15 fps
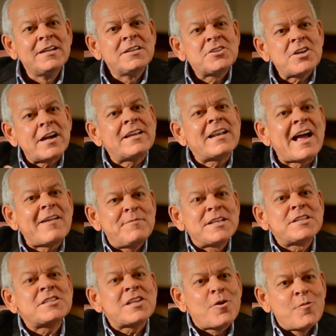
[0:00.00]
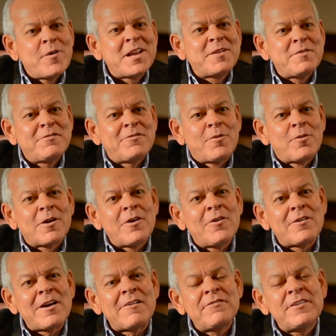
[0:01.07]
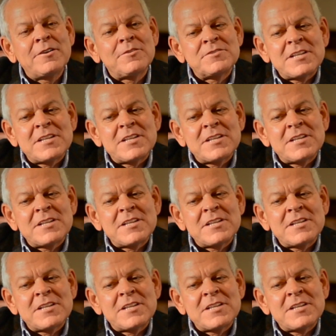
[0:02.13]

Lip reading: Chuck and I have been soul winning before on our field.